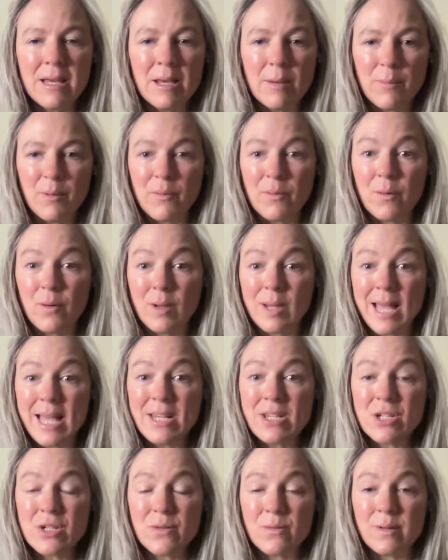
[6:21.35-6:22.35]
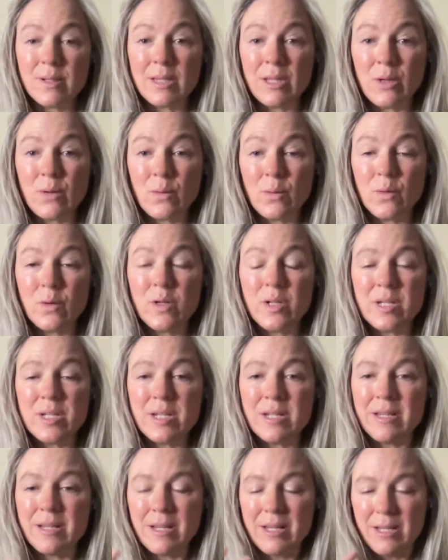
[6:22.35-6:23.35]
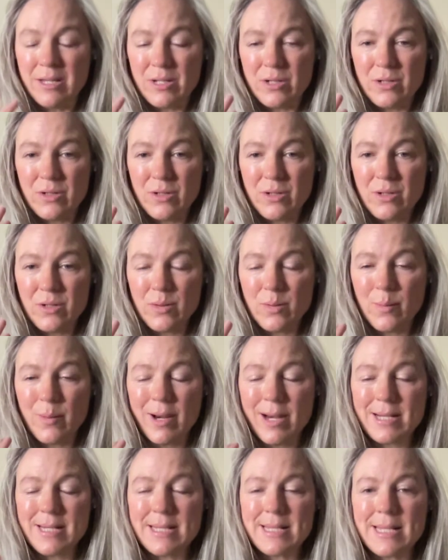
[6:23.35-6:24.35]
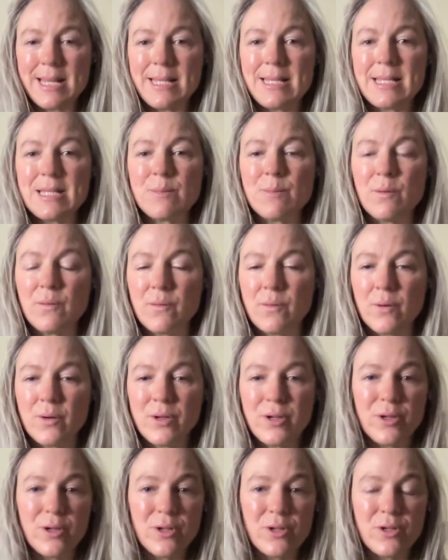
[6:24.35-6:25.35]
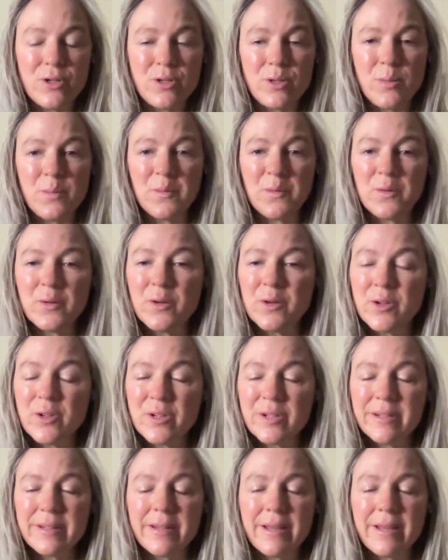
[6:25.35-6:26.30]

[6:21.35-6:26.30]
before lunch, really good to do a practice like this before you consume food,